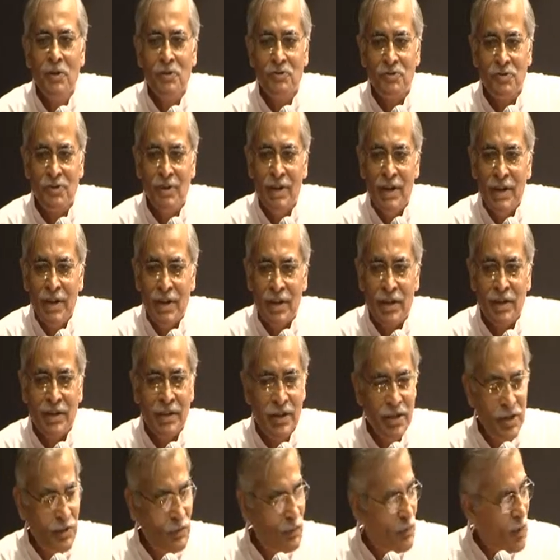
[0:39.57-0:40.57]
Sri
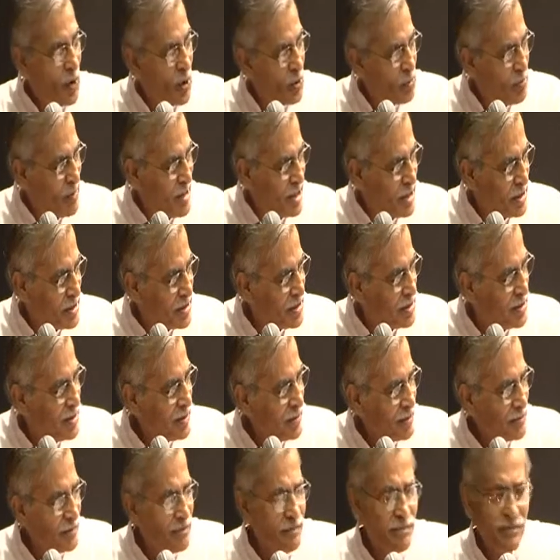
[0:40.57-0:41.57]
Lankan involvement
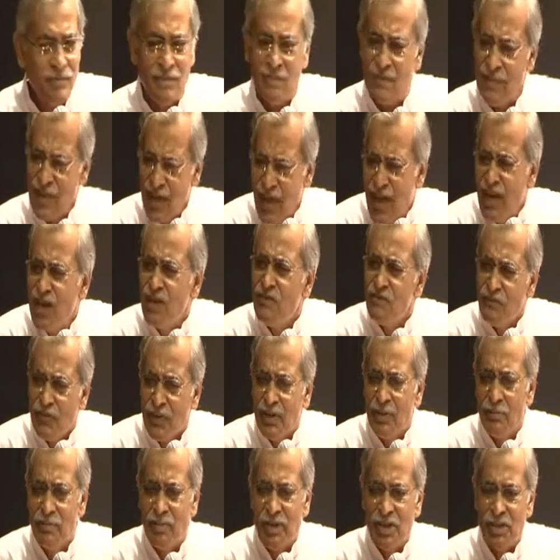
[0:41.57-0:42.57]
and
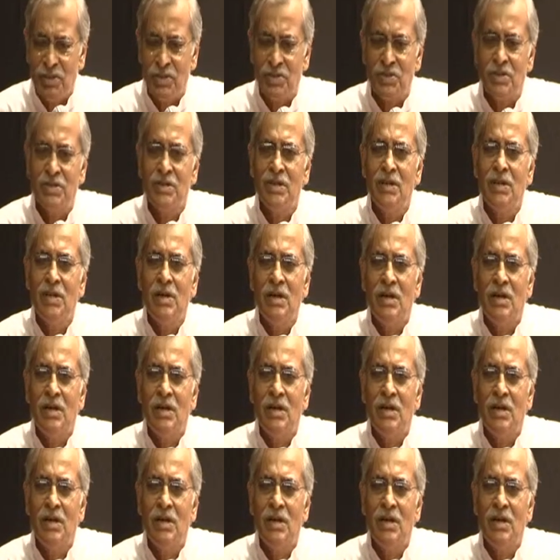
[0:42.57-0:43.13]
Philippines.